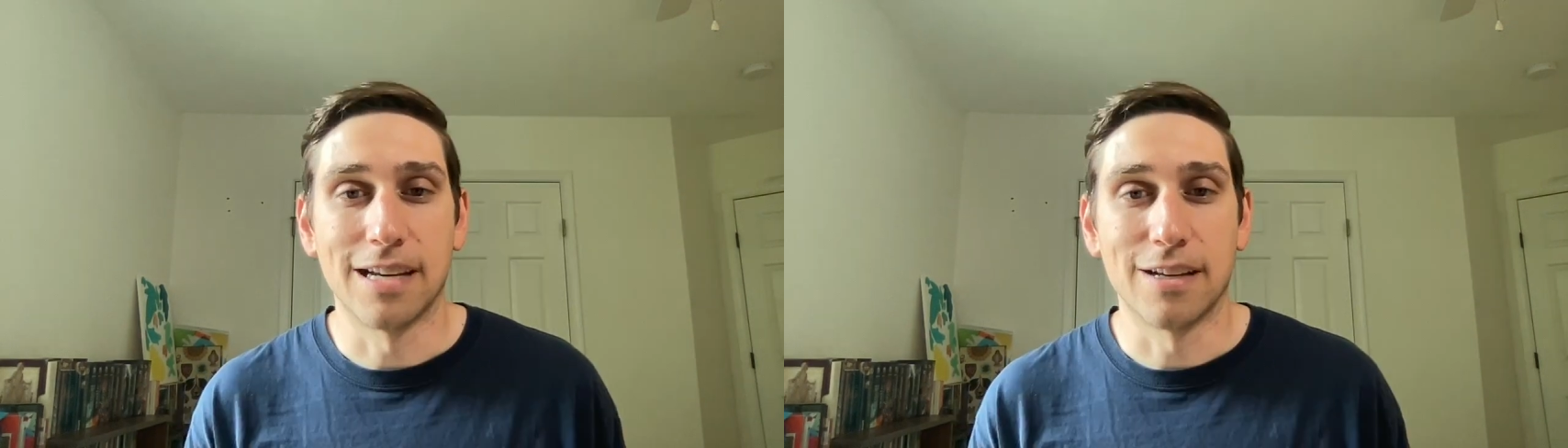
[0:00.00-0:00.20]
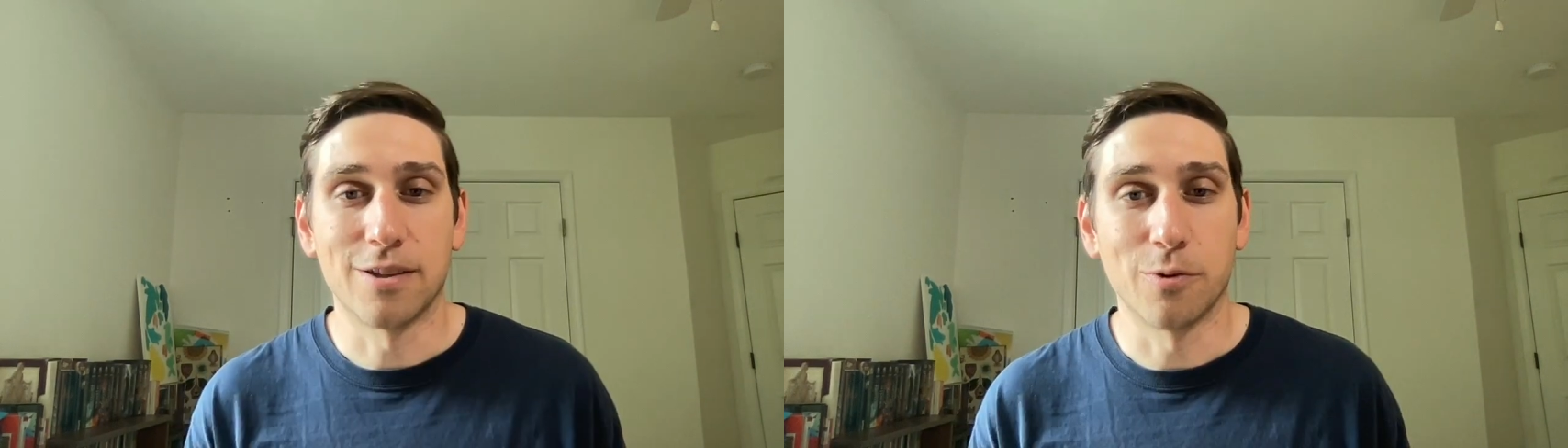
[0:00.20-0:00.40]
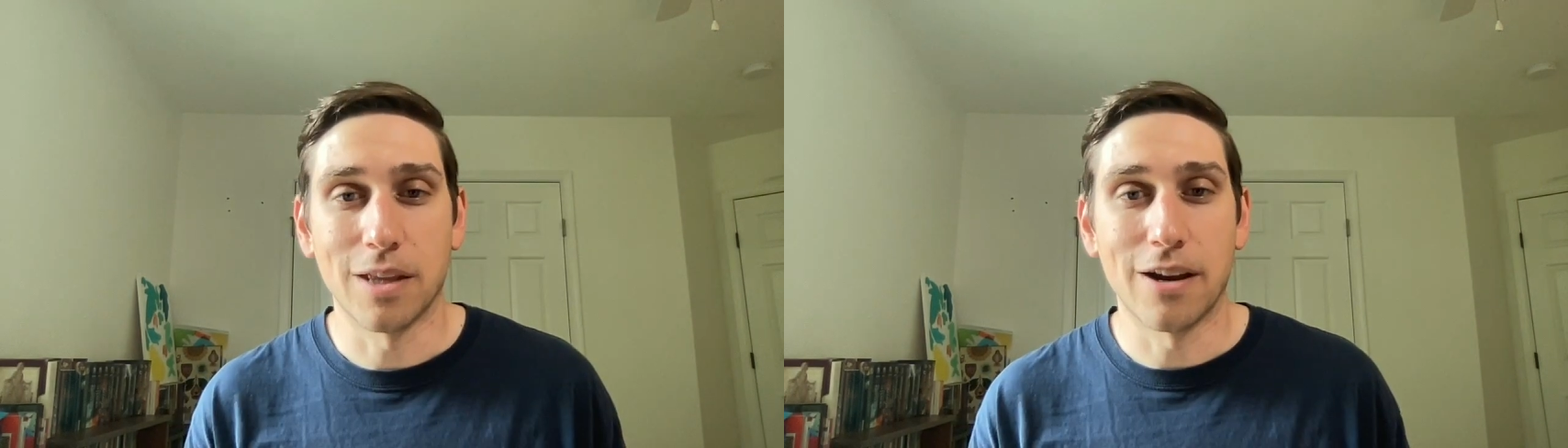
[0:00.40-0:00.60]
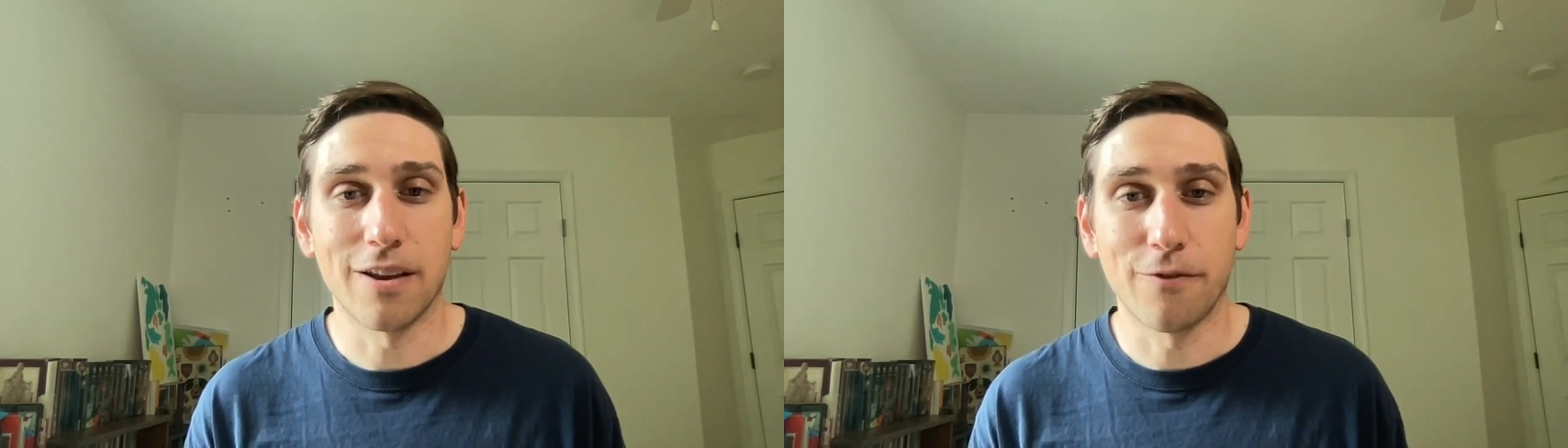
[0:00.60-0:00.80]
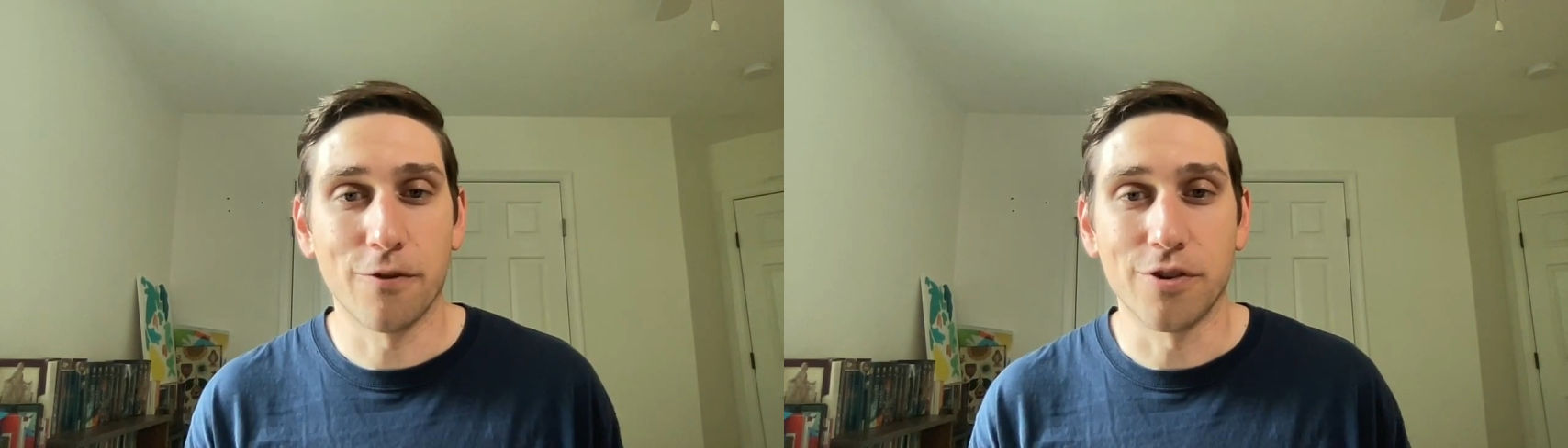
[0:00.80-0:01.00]
So without any
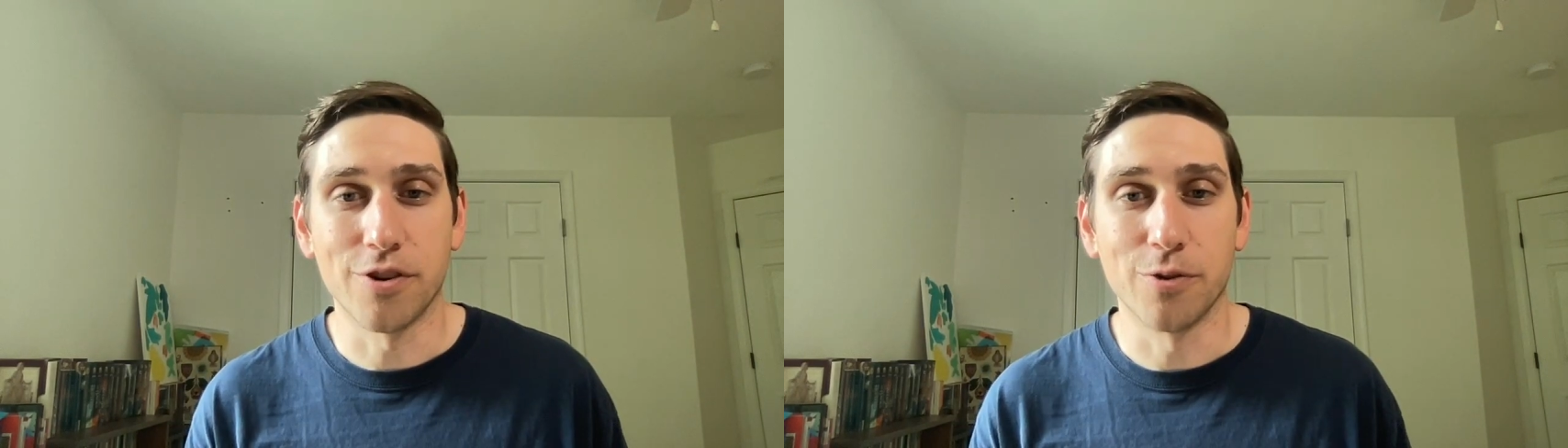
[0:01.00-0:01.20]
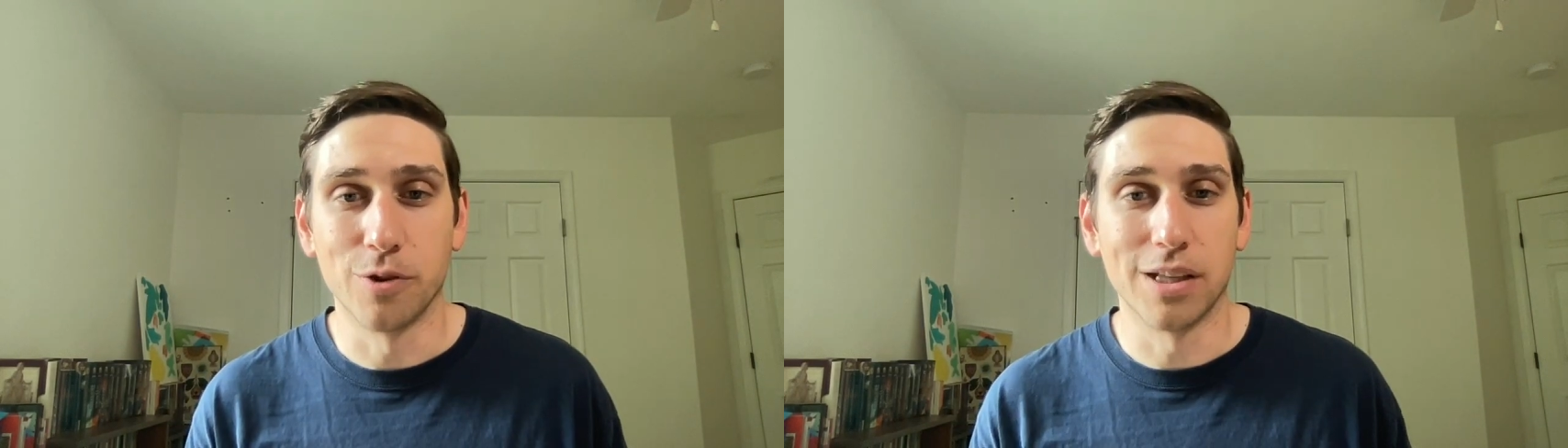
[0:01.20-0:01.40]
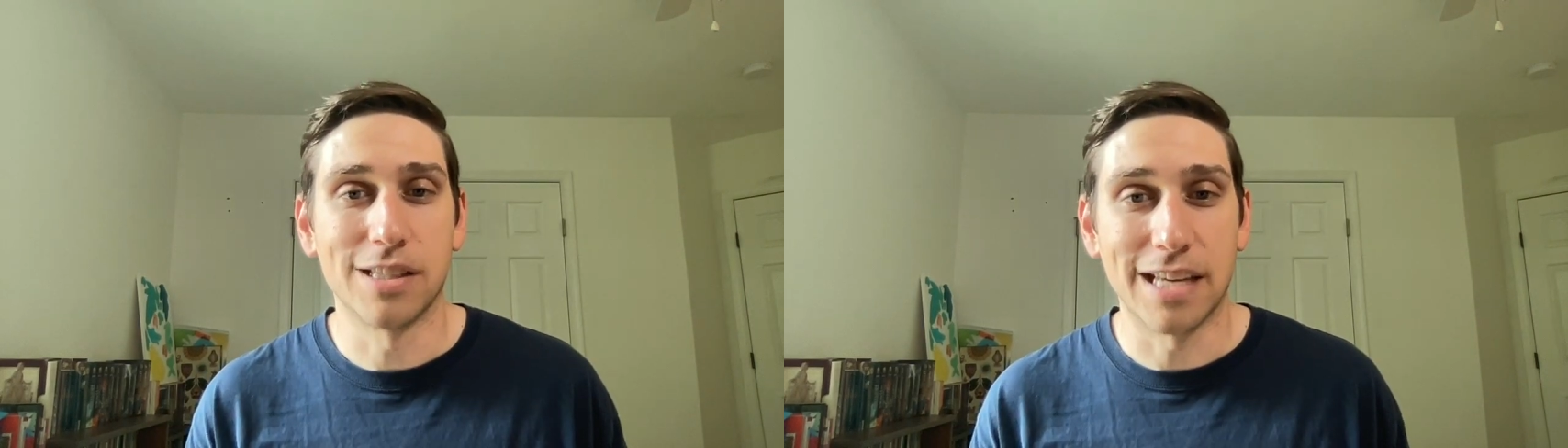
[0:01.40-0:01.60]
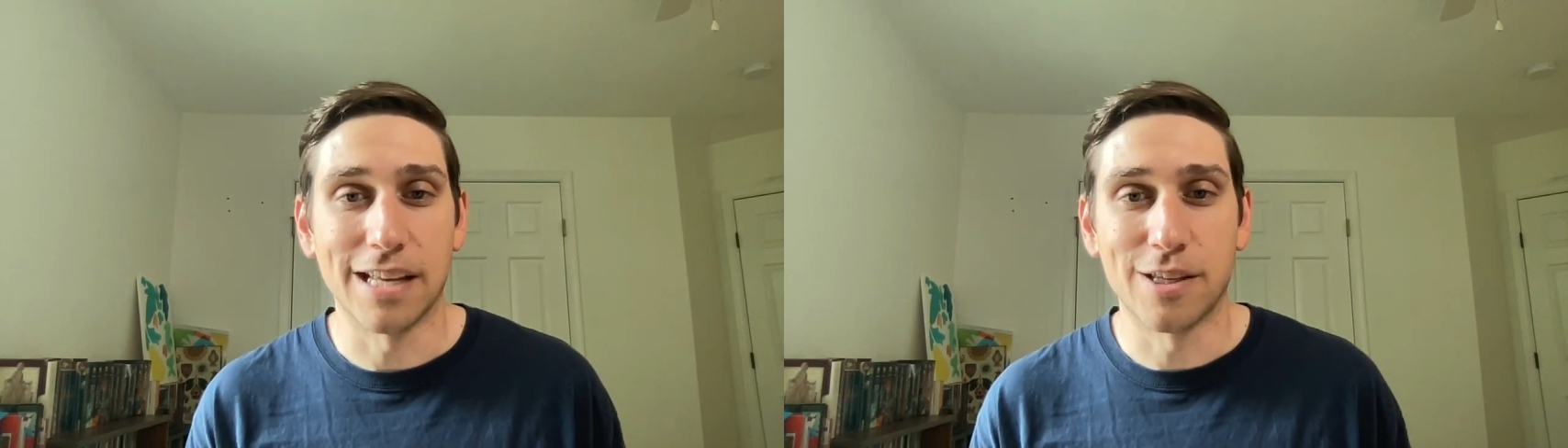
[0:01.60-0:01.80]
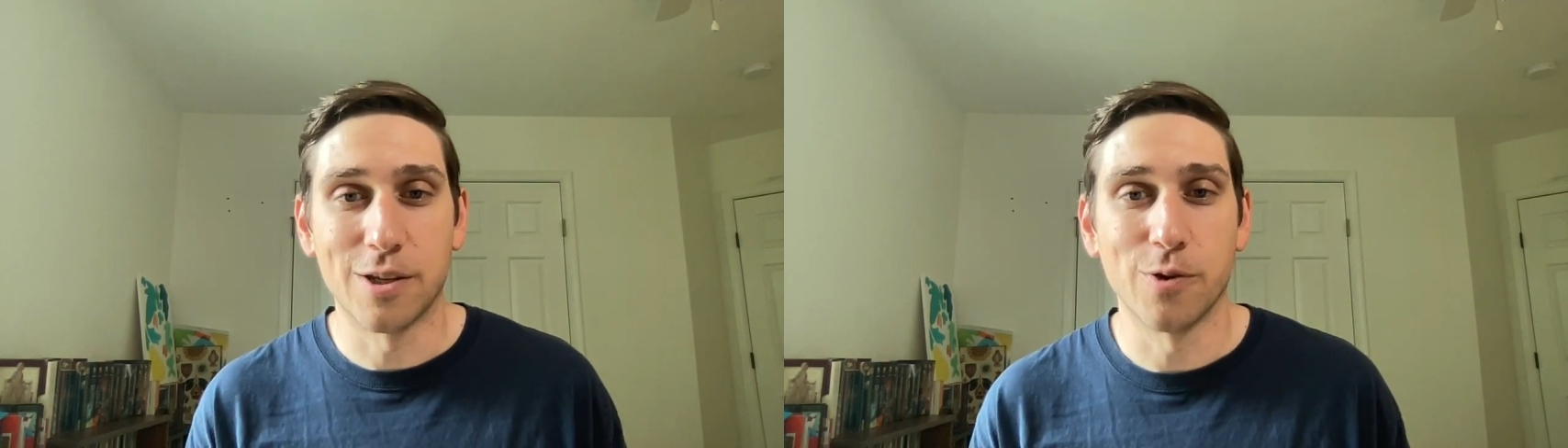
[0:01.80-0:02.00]
further ado, let's get to